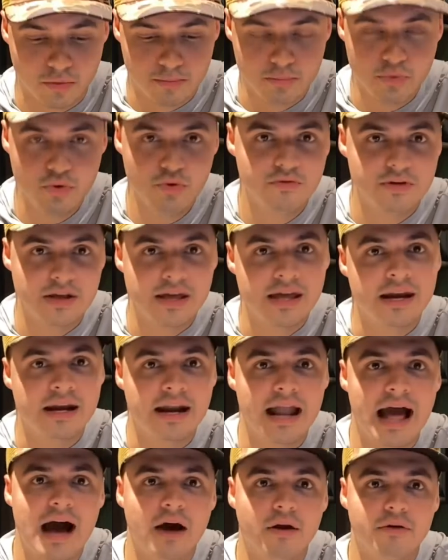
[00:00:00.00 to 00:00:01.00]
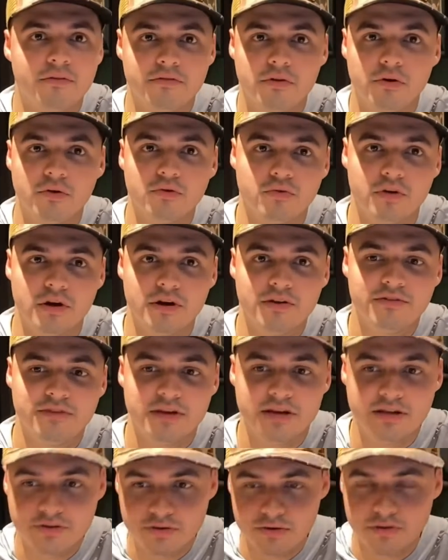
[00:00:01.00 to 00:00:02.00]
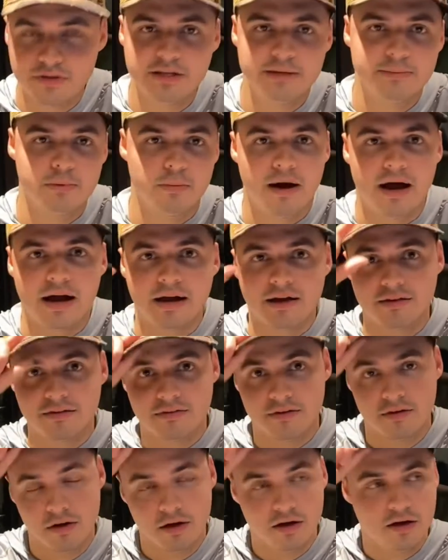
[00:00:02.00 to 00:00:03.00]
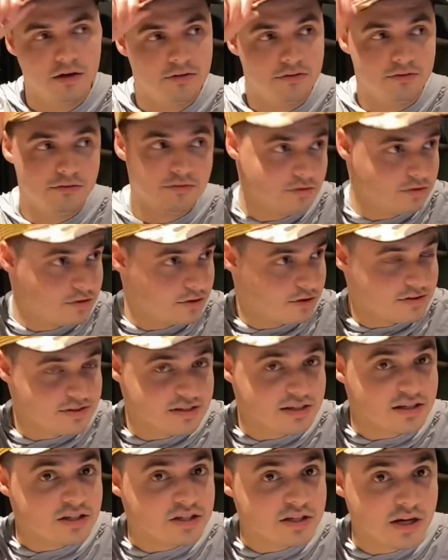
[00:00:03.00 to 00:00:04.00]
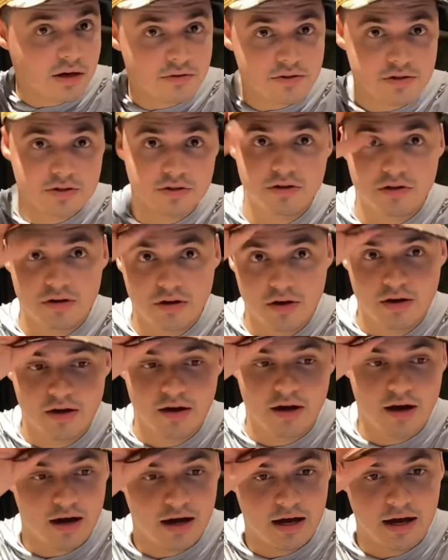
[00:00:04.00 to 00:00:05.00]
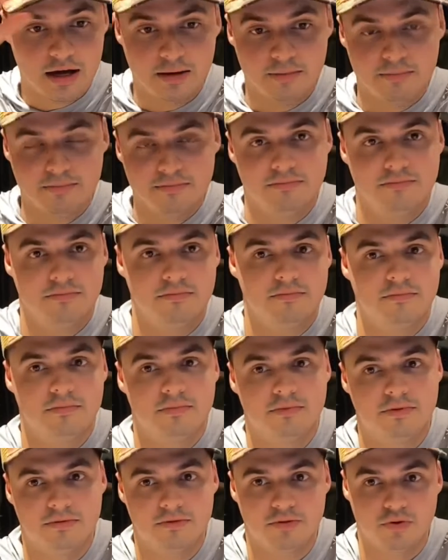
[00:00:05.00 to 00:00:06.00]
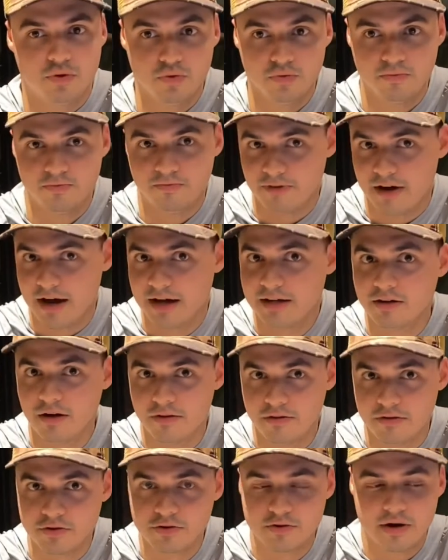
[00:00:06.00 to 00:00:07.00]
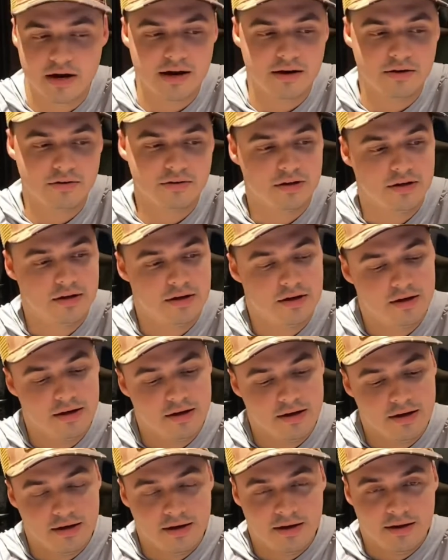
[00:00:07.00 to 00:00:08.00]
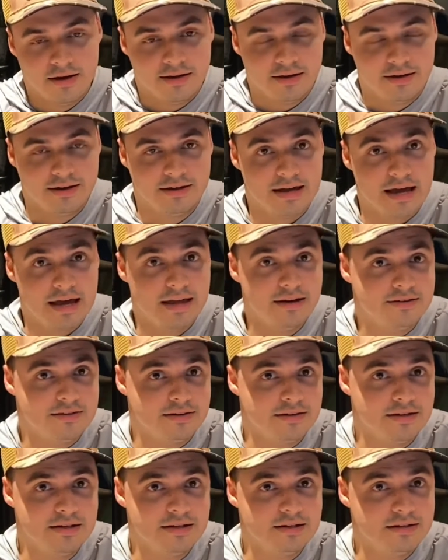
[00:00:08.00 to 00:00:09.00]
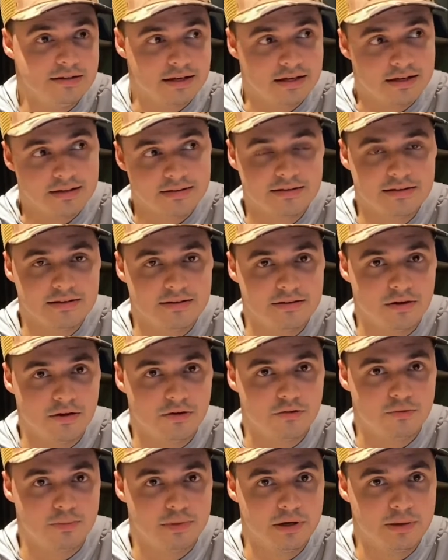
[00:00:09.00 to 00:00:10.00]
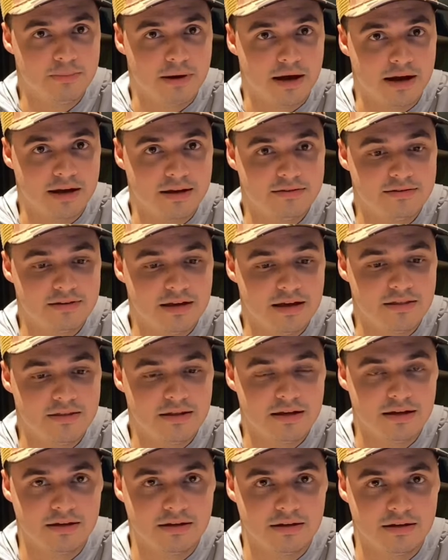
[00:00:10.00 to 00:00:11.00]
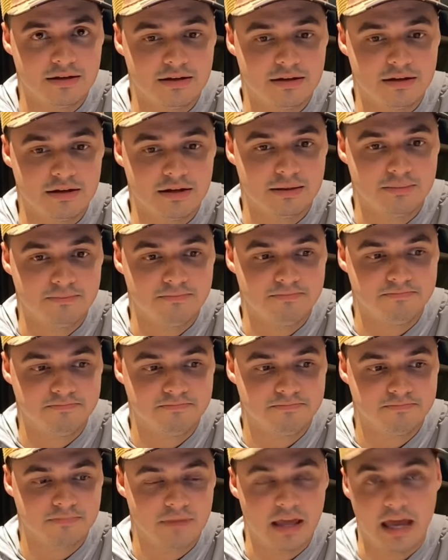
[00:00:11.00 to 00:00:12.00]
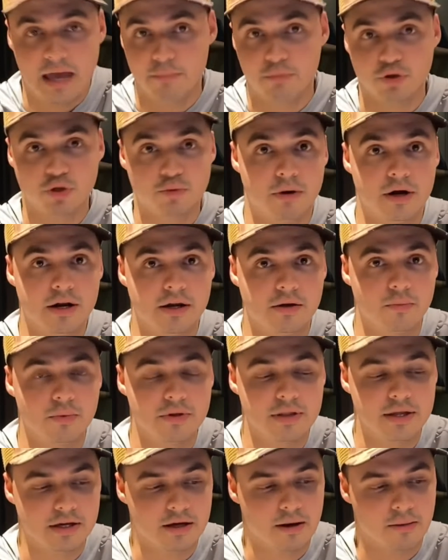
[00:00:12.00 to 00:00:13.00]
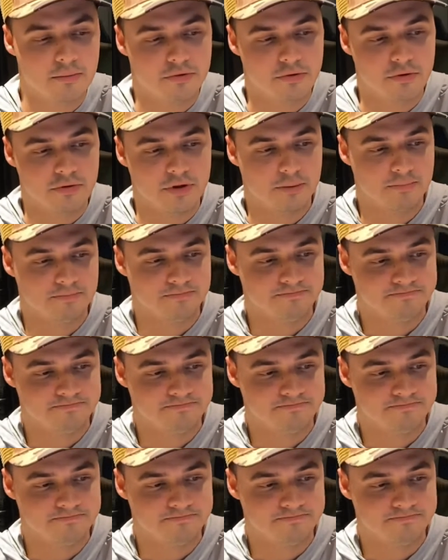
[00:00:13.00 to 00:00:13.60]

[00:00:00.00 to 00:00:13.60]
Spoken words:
move in and out of those runs into the deeper pockets to seek shelter, to find other trout, and to eat. They can sit in those big pockets and they can ambush prey when they come through there.